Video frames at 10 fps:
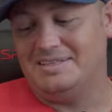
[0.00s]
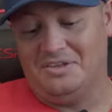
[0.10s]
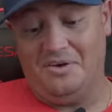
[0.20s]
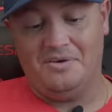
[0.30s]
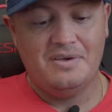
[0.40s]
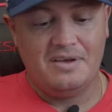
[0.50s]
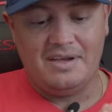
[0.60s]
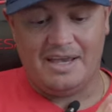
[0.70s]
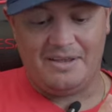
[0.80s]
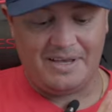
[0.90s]
Duh.
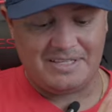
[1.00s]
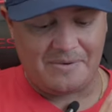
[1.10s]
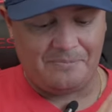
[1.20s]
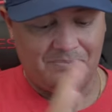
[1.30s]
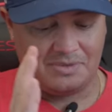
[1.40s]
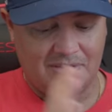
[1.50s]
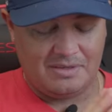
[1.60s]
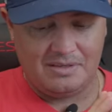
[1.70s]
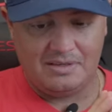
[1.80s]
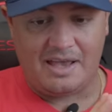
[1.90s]
Anyways,
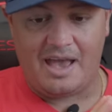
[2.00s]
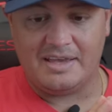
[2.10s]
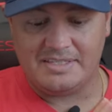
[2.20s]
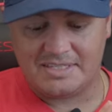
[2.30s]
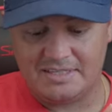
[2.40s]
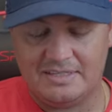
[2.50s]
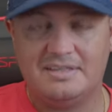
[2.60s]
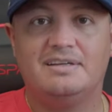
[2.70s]
guys,